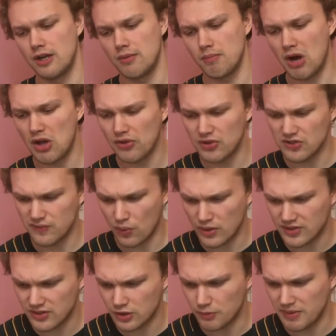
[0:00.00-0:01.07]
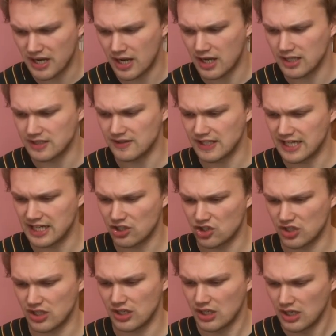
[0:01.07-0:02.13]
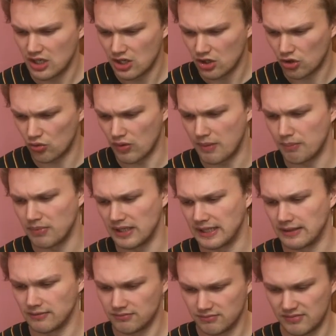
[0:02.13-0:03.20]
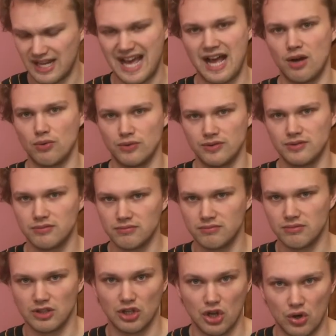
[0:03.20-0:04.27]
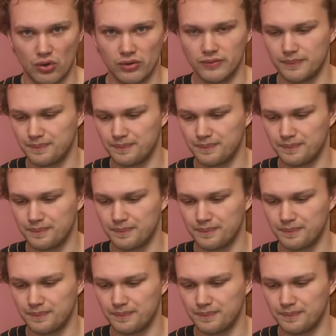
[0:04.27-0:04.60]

Martha's voice could be heard in the kitchen, grumbling, loud and long.